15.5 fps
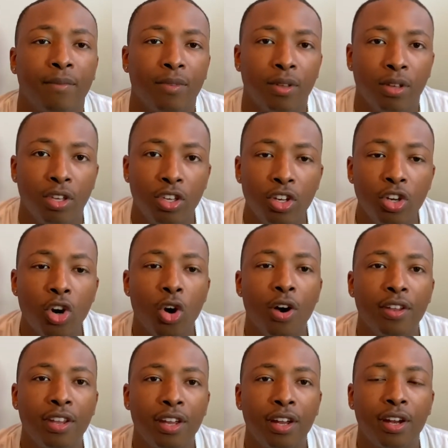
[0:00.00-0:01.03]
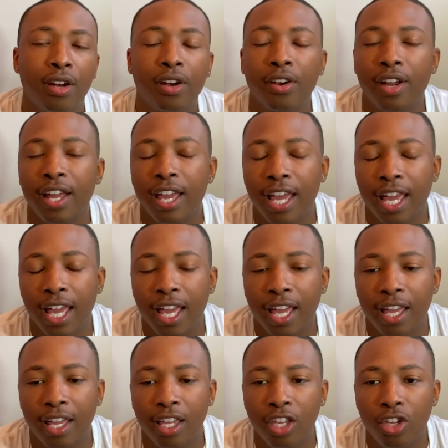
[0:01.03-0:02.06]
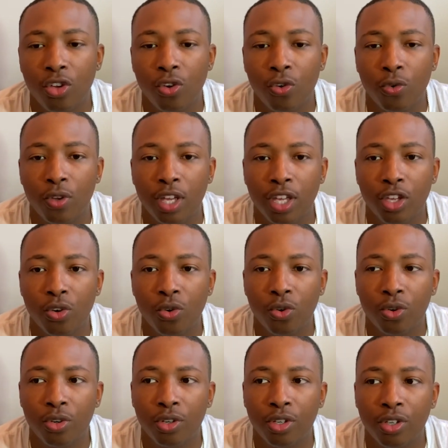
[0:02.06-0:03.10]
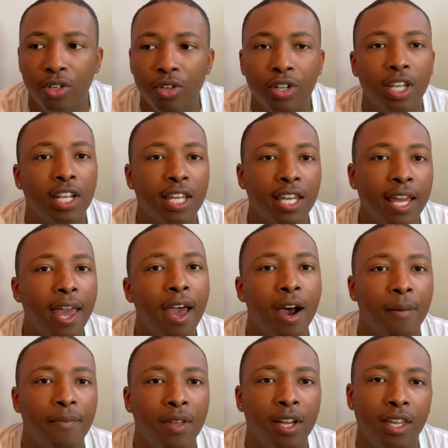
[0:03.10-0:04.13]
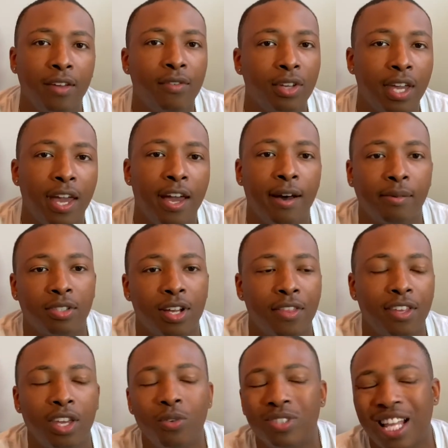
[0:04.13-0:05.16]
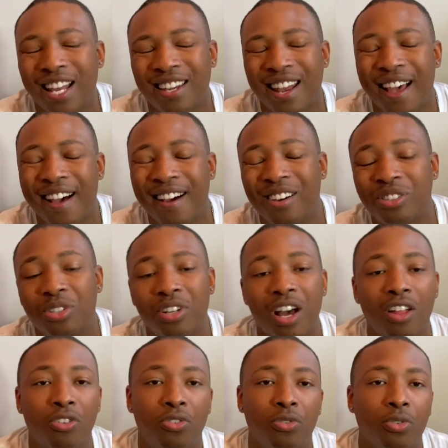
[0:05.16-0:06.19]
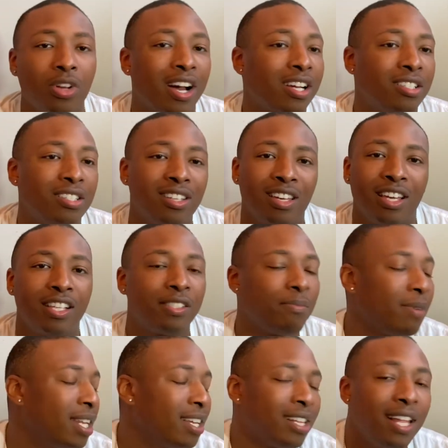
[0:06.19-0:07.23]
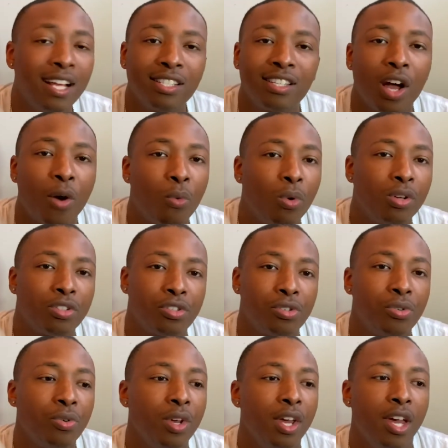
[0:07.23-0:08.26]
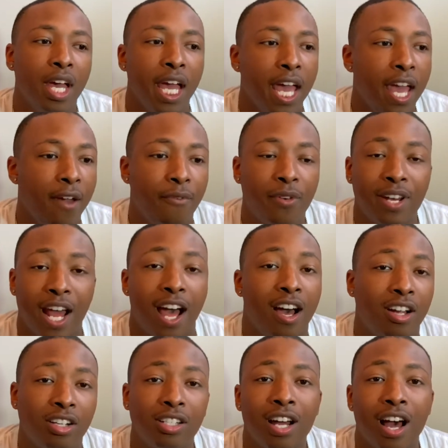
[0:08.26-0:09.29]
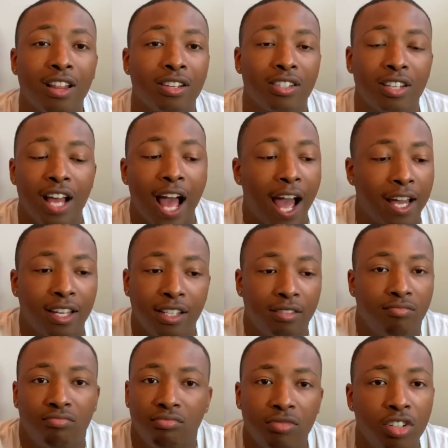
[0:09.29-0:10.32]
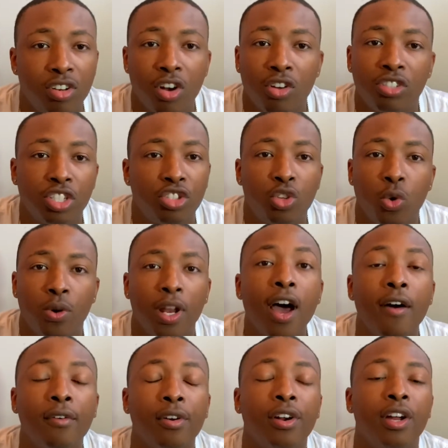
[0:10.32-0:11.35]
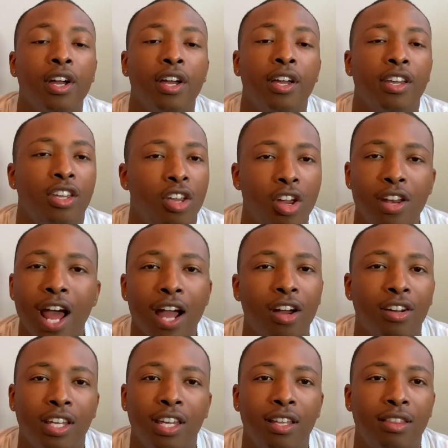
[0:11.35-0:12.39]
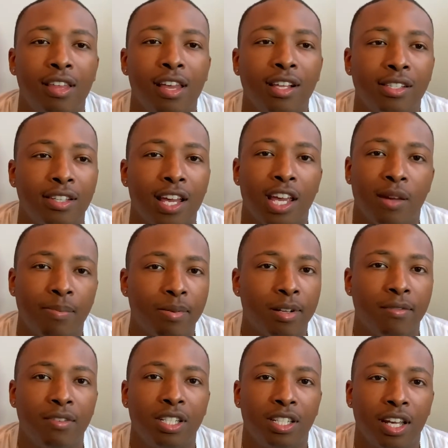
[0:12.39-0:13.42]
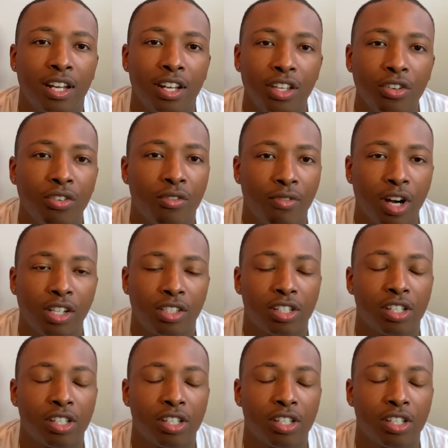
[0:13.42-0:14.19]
You go in there and you'll get a cap. They'll give a cap. So I think it was like $900. So I took as many classes as I wanted to, and for $900 I could just do whatever. You're not going to get that same privilege at a university.